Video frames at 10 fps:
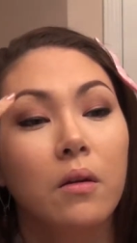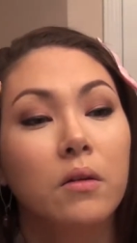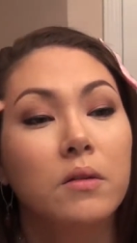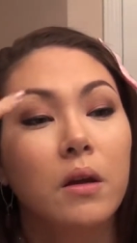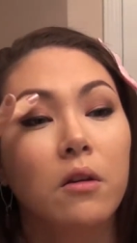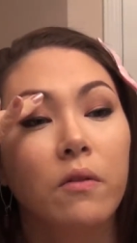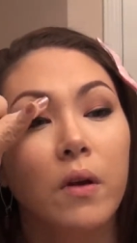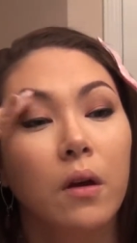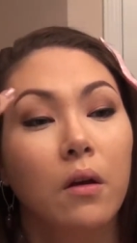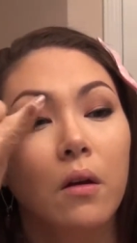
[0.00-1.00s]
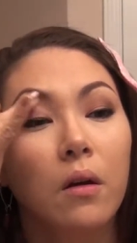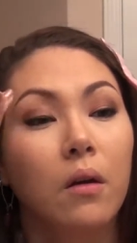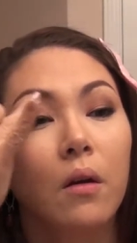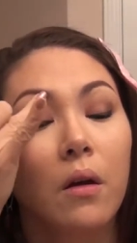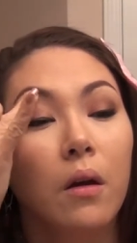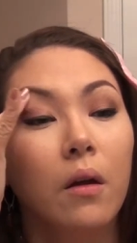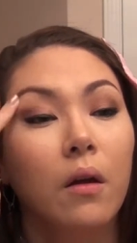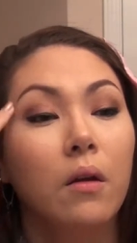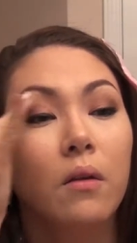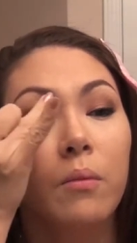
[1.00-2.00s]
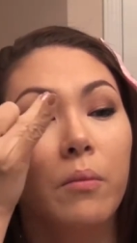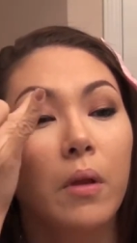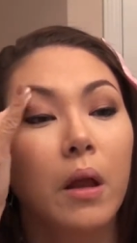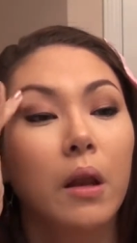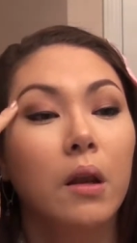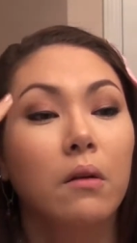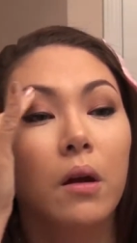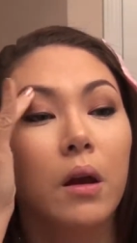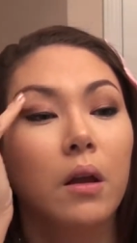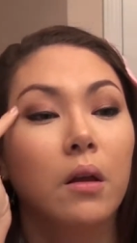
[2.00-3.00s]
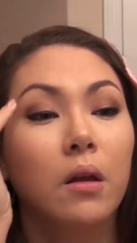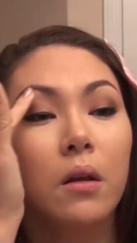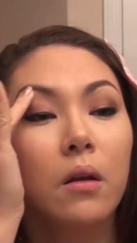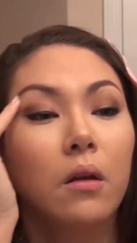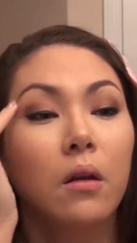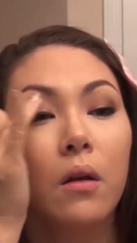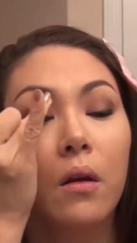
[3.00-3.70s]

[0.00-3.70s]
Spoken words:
Just take your finger and just blend it right in.